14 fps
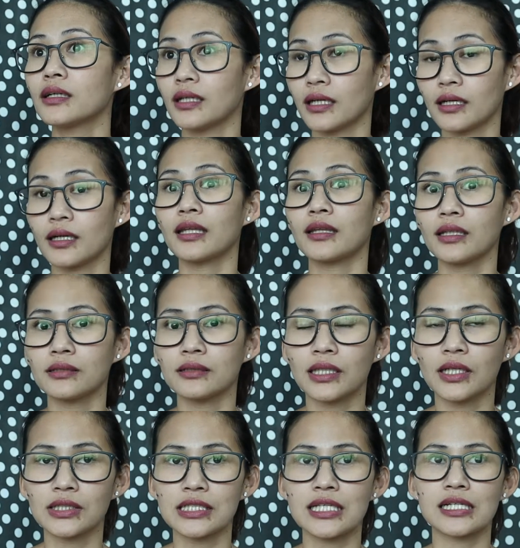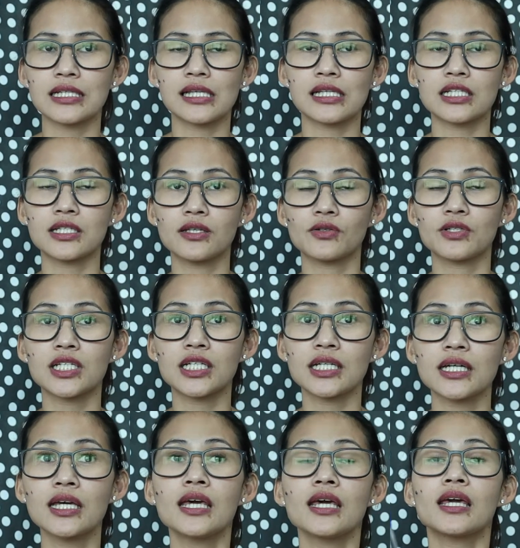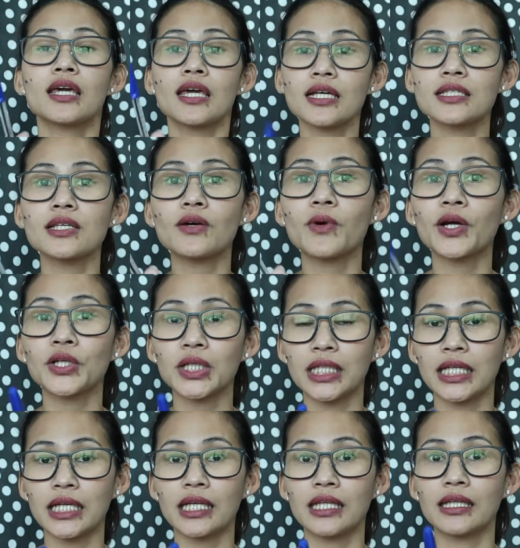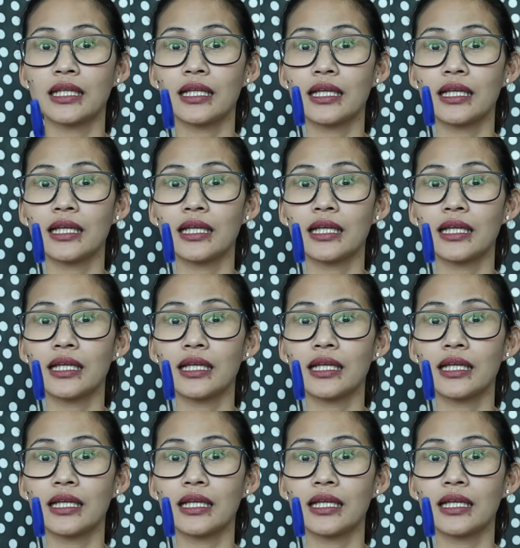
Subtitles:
I think 2016. So he's the one who did,